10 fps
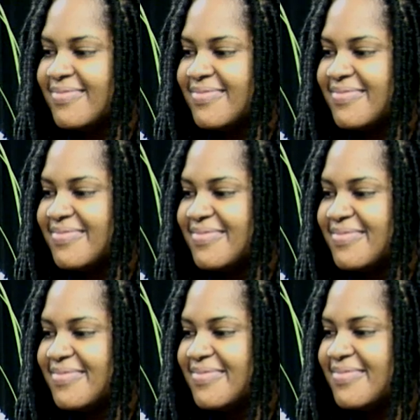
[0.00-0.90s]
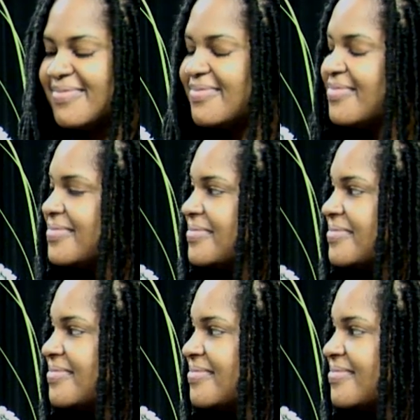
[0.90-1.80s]

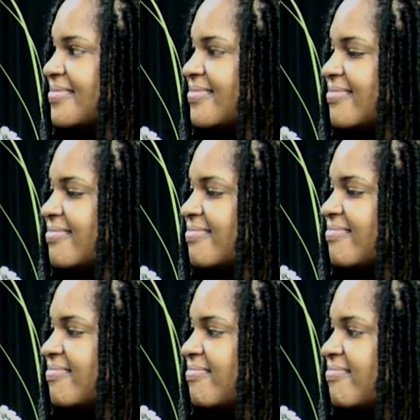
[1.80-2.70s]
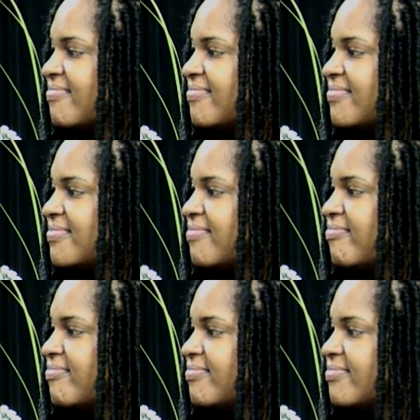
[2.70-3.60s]

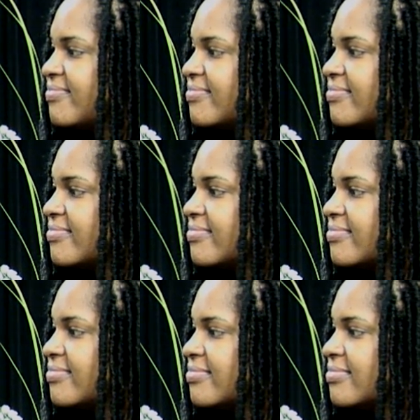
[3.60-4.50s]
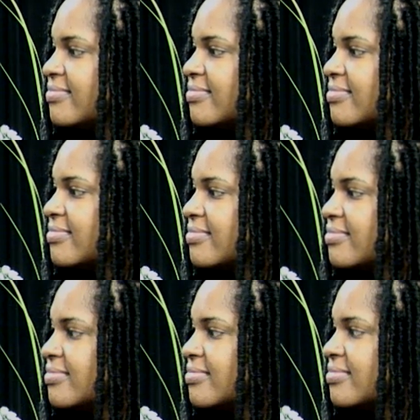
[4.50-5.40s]

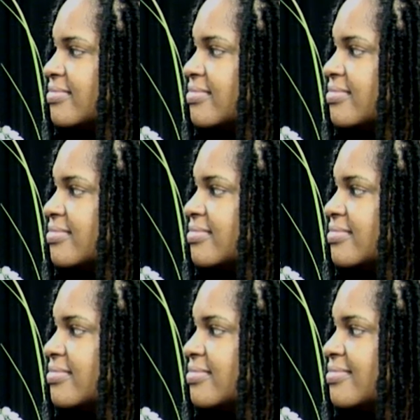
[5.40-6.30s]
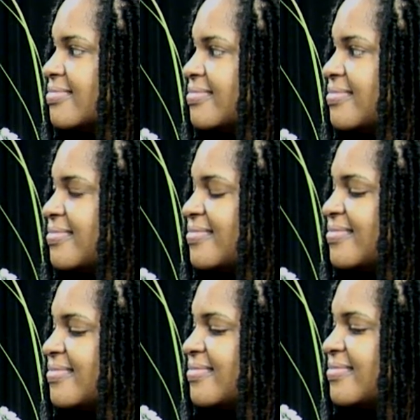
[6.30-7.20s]

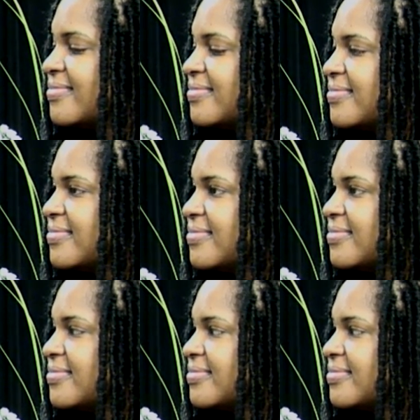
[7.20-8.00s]
[no speech]